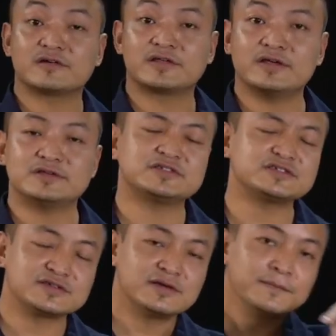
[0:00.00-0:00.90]
Okay,
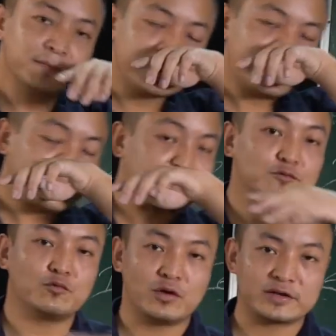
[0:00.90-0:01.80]
just
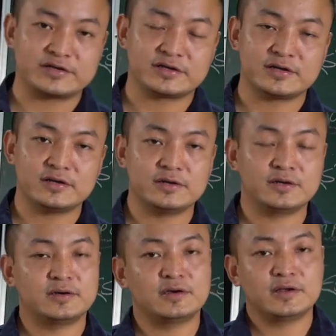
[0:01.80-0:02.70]
water
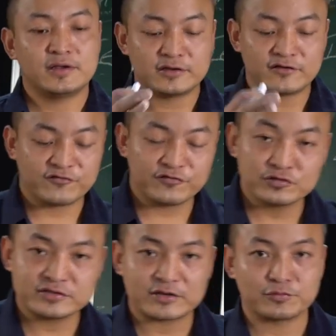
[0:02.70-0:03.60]
the
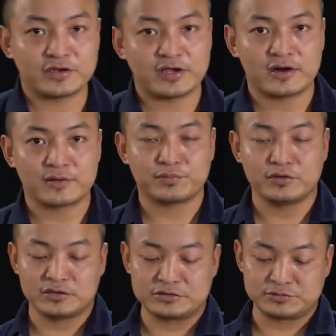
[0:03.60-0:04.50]
food that we
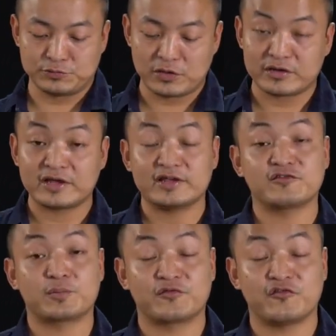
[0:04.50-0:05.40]
are taking
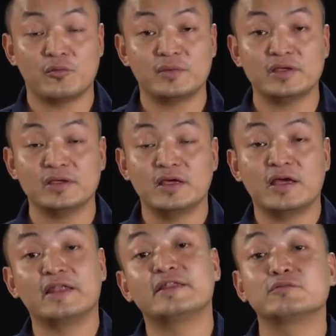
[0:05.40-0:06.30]
for performing,
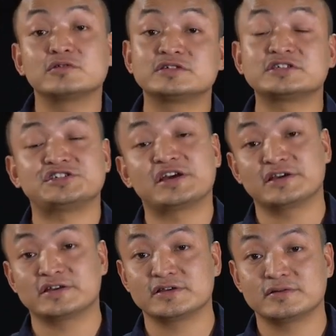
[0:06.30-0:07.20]
and then we'll just
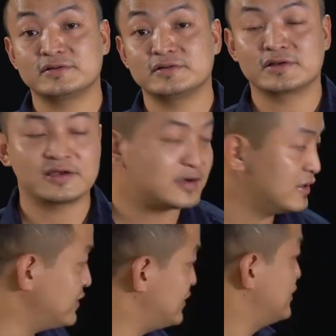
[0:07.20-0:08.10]
shake it. Clear?